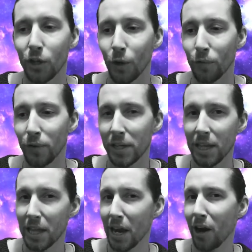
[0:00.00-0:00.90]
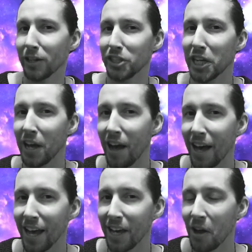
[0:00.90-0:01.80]
thinking that they are a
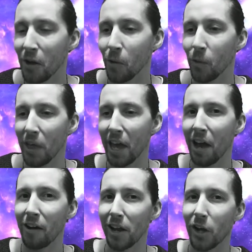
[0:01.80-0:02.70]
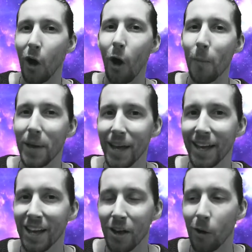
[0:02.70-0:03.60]
Jedi, or they are like a
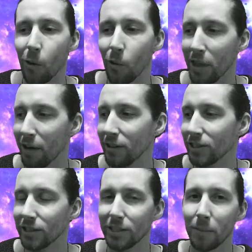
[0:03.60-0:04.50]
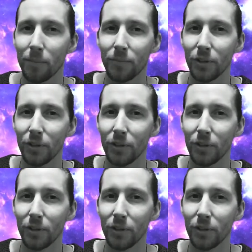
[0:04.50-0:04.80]
hobbit, or they're into some,